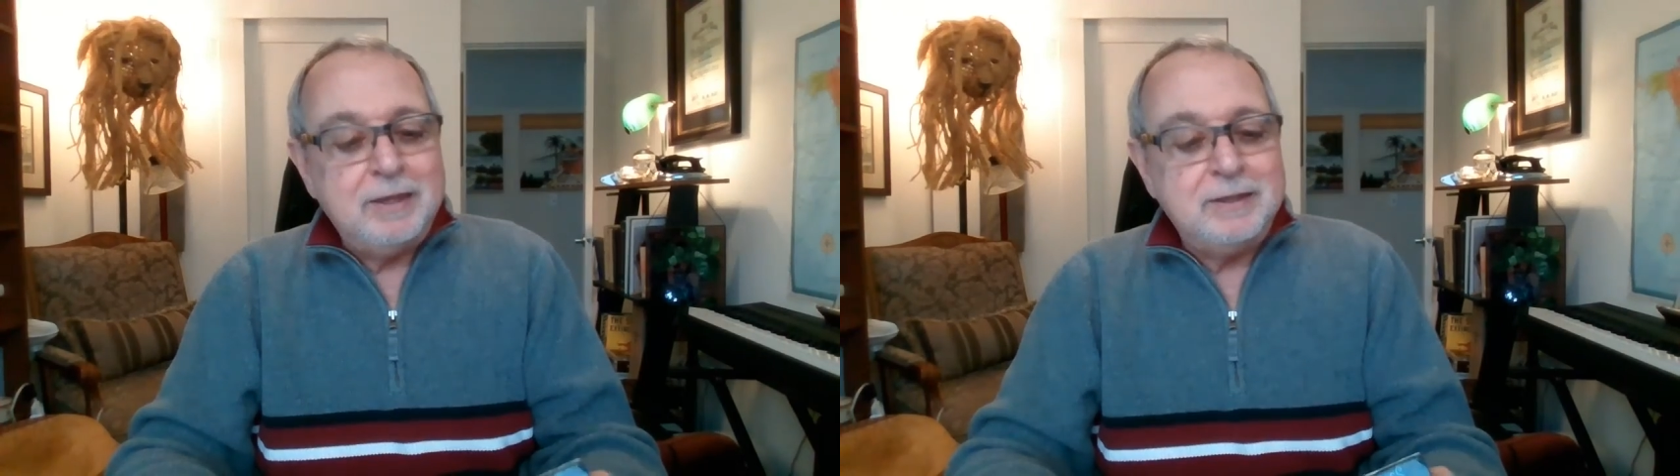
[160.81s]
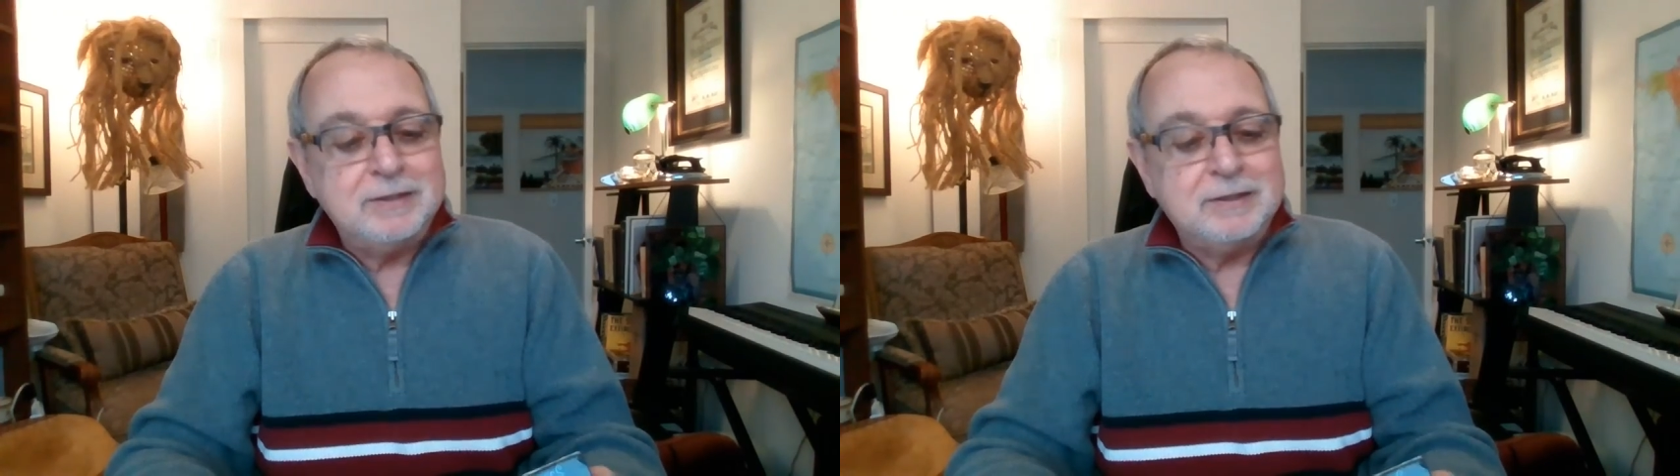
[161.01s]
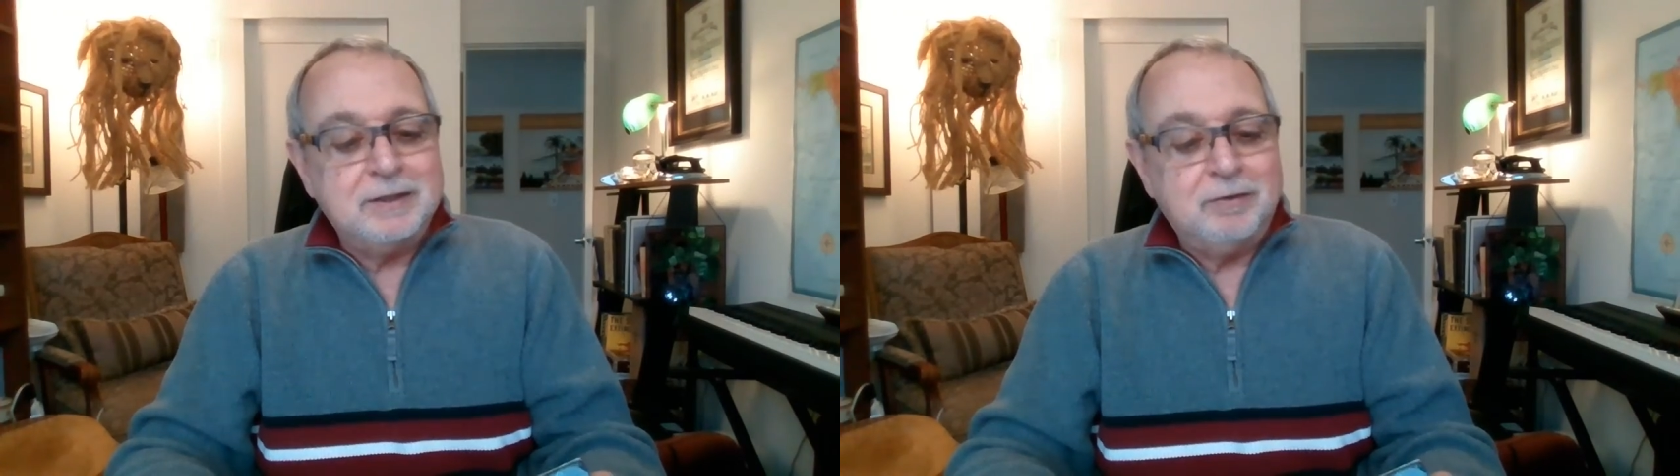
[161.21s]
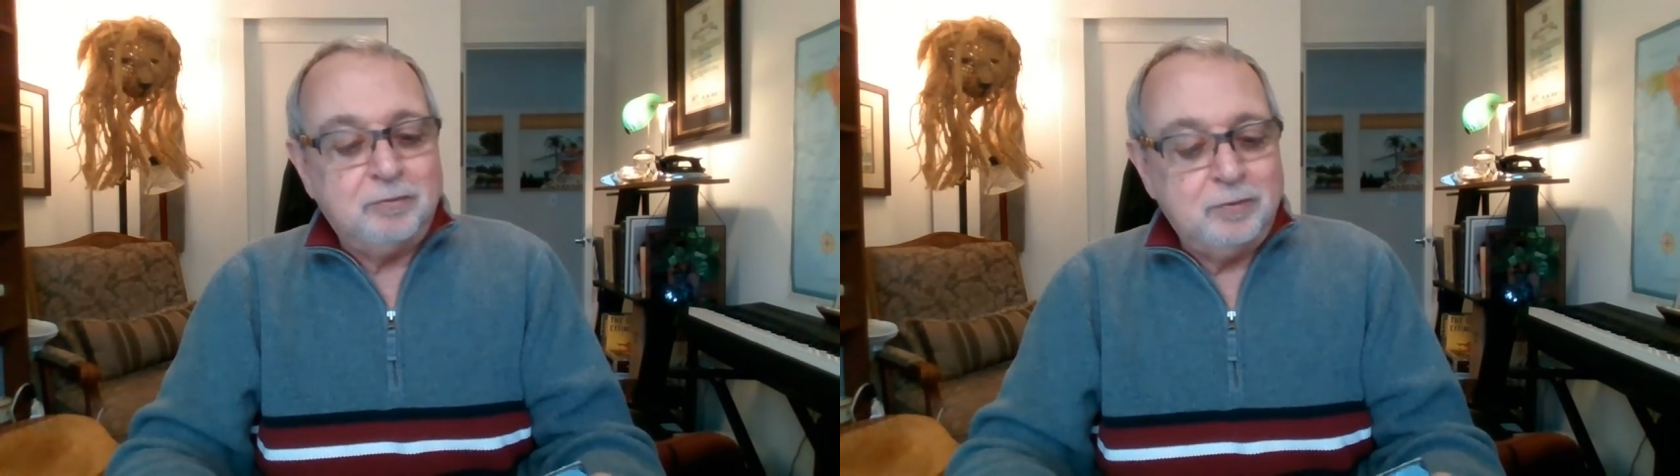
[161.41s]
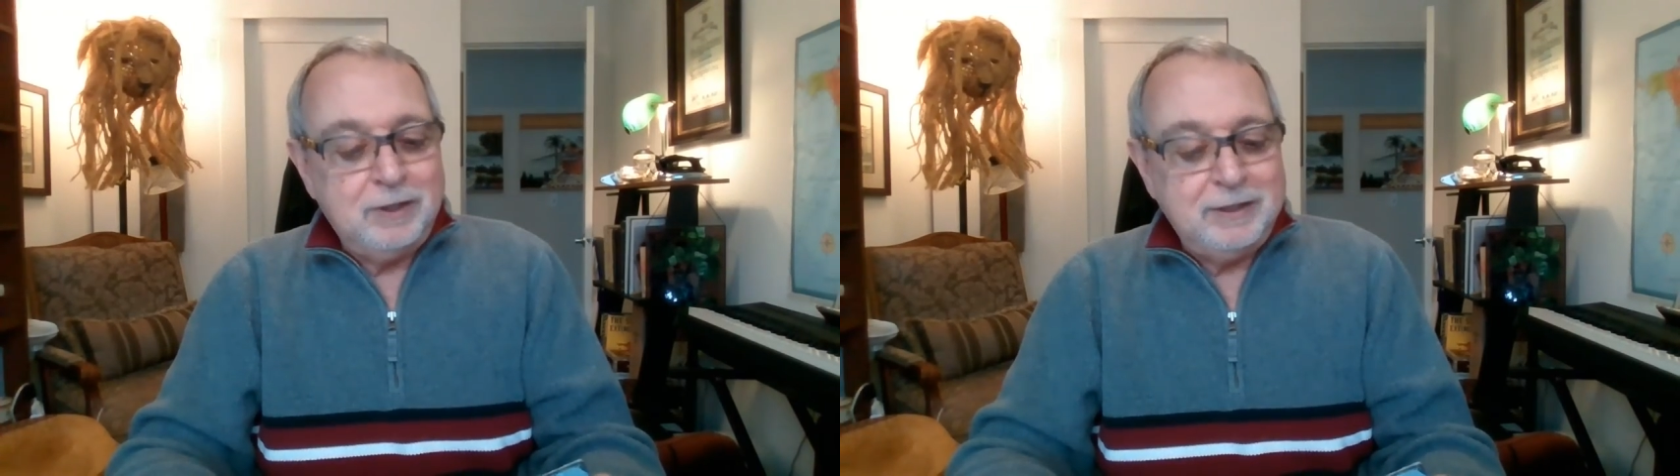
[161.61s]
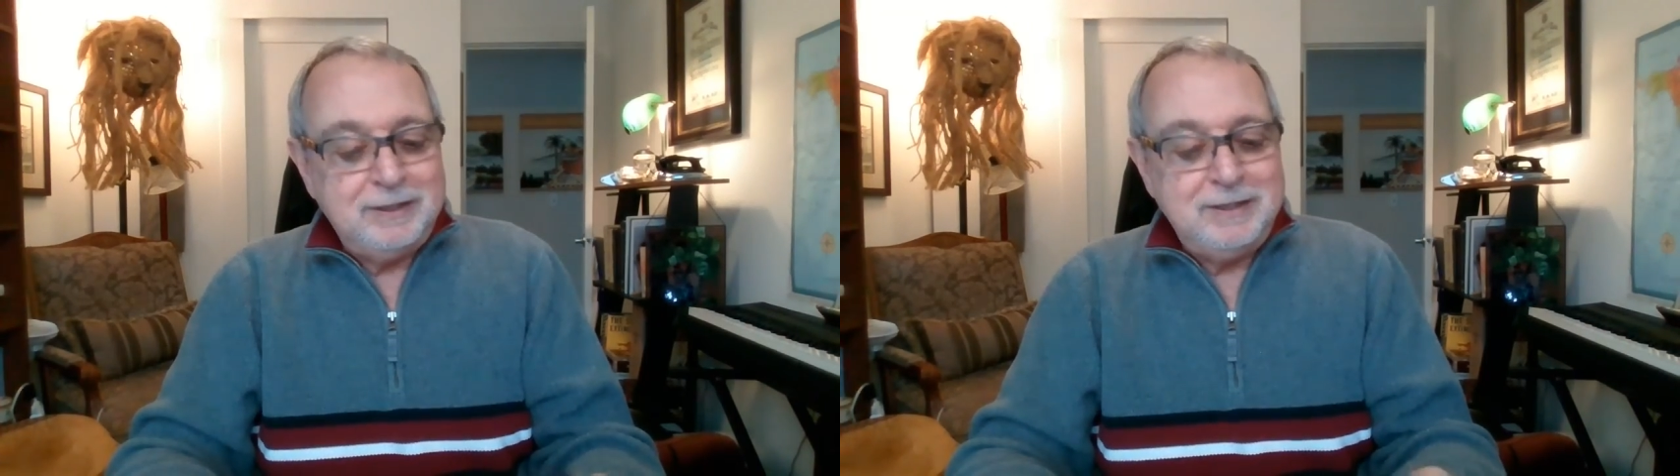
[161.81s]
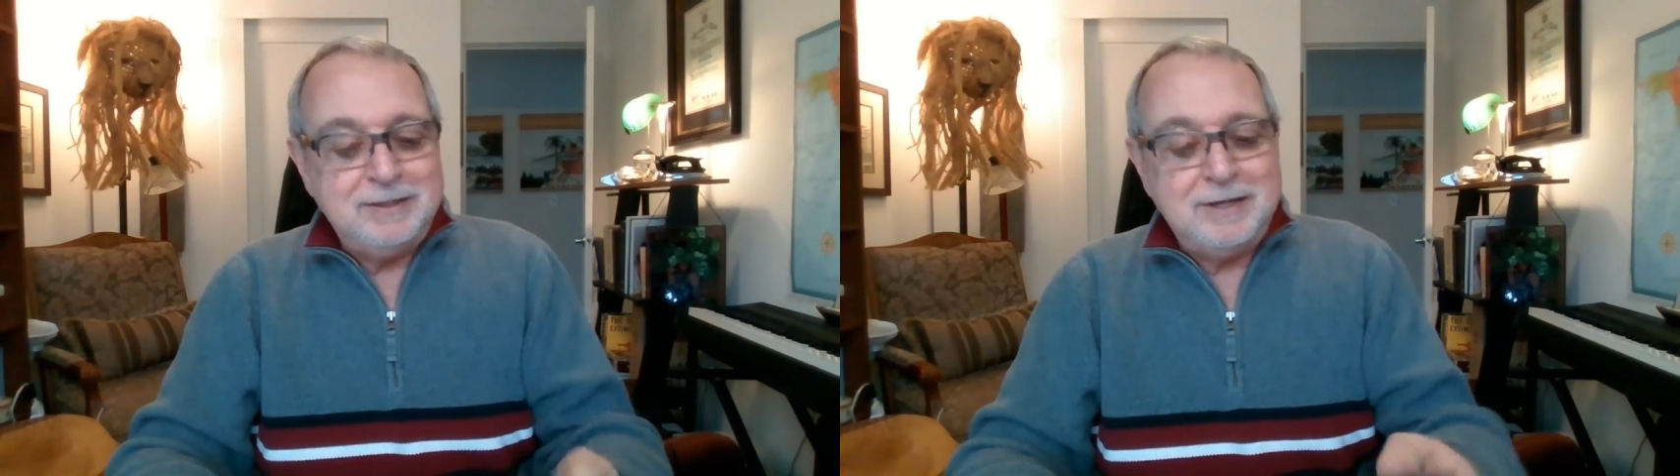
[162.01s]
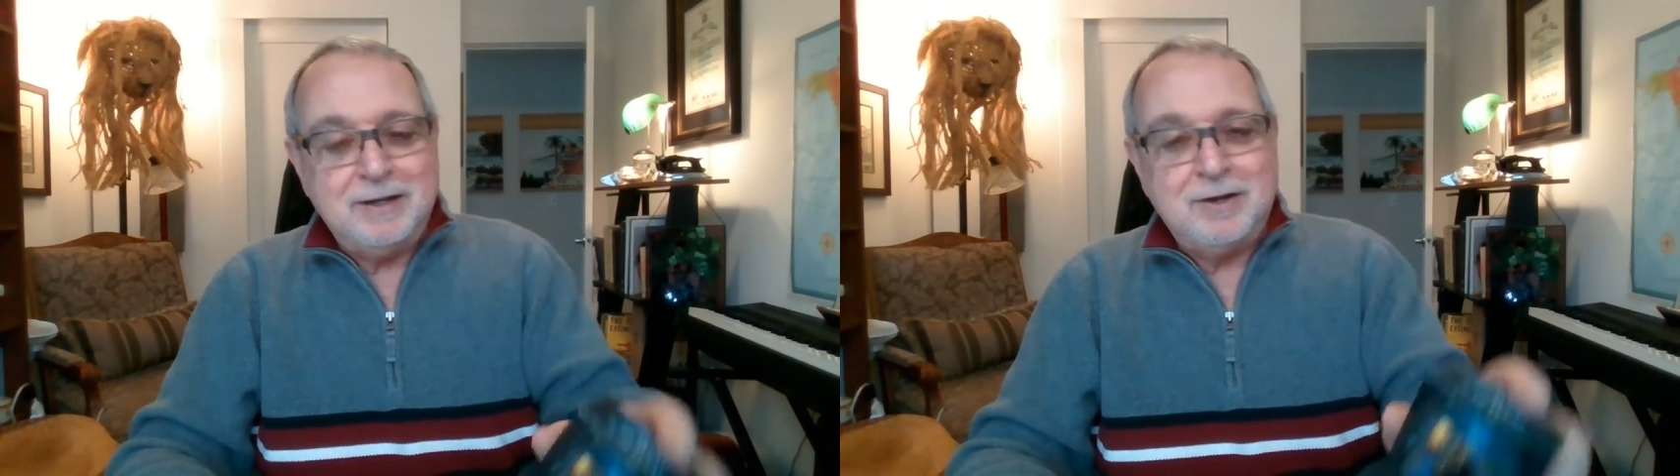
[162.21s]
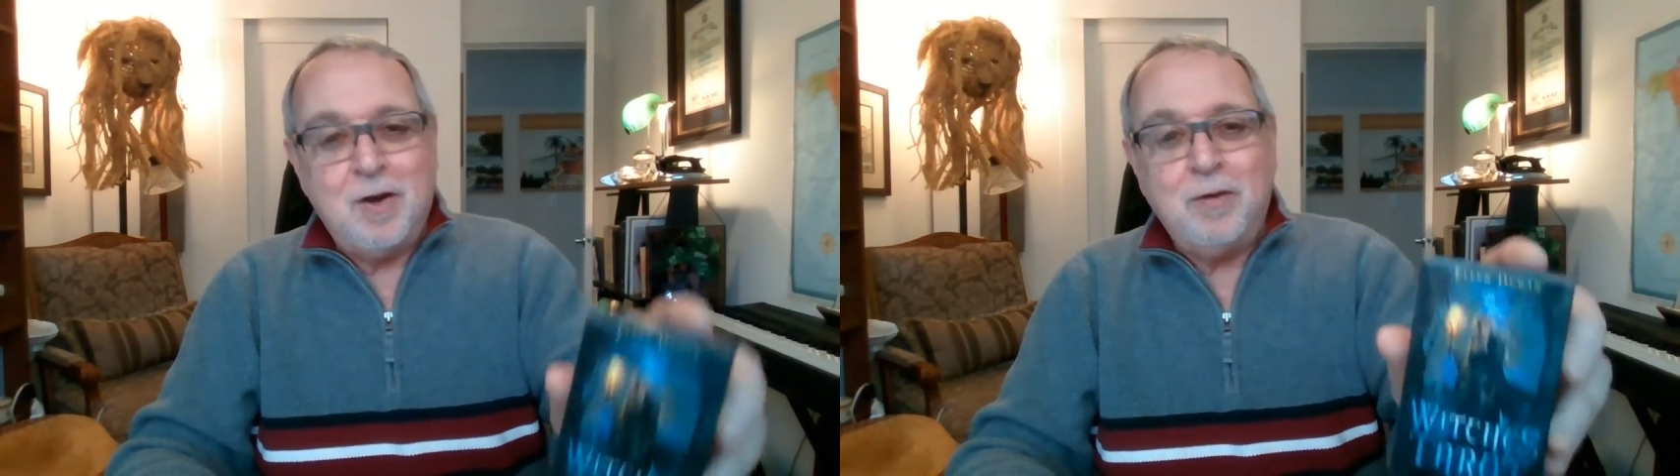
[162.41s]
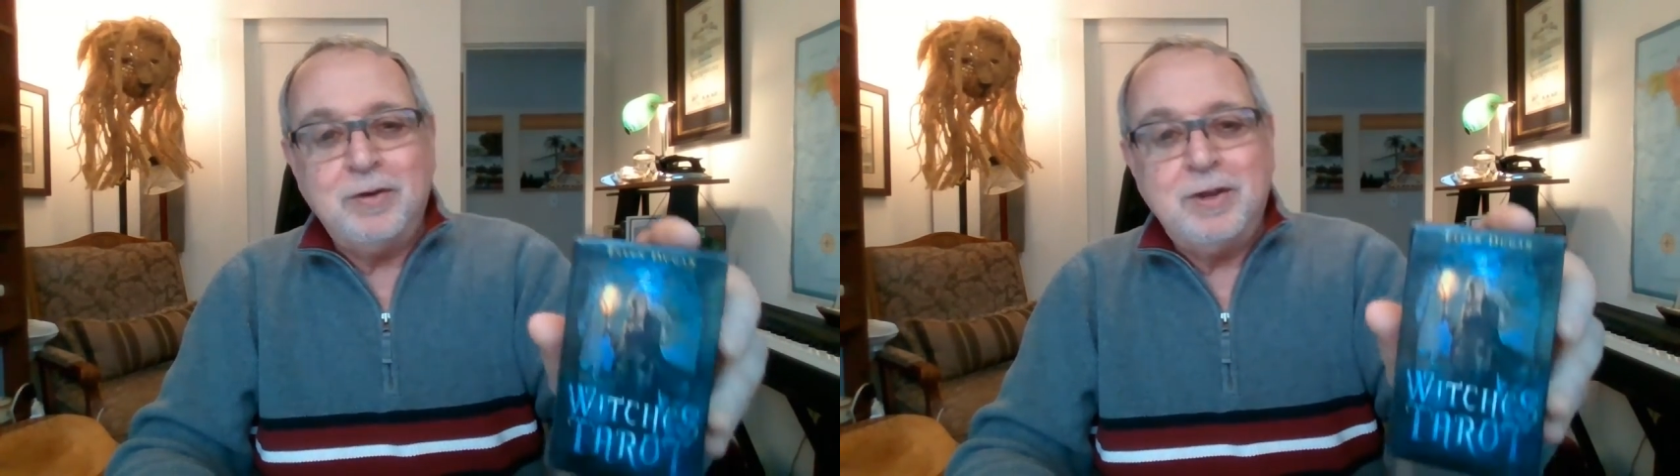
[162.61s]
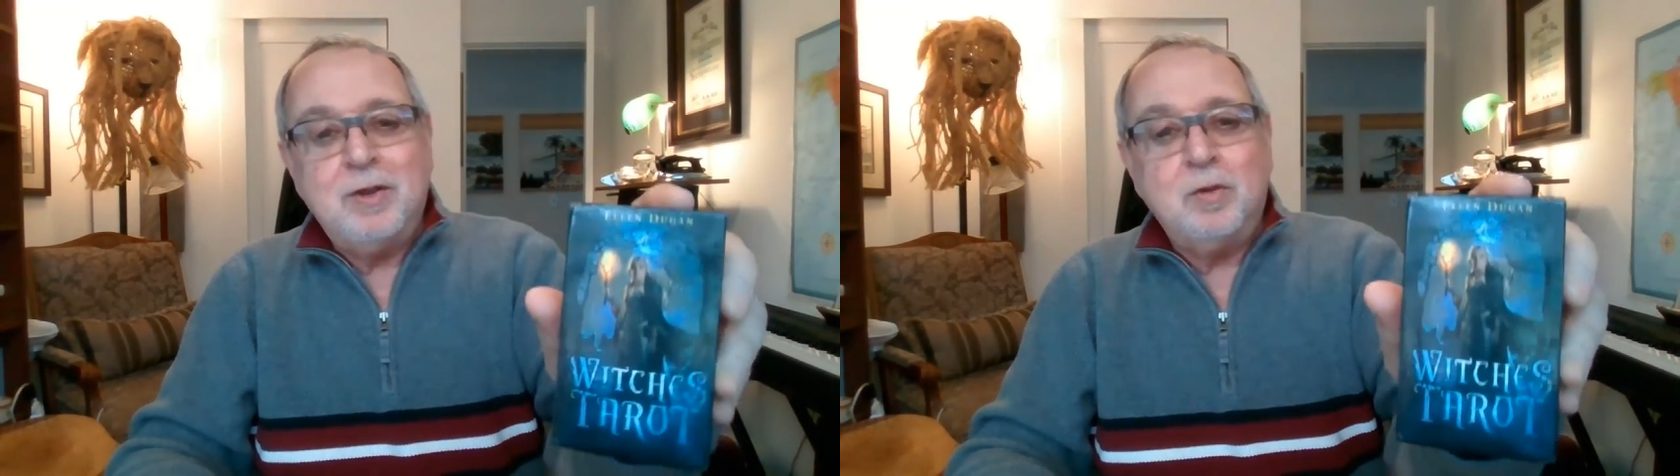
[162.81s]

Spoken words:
this really neat deck called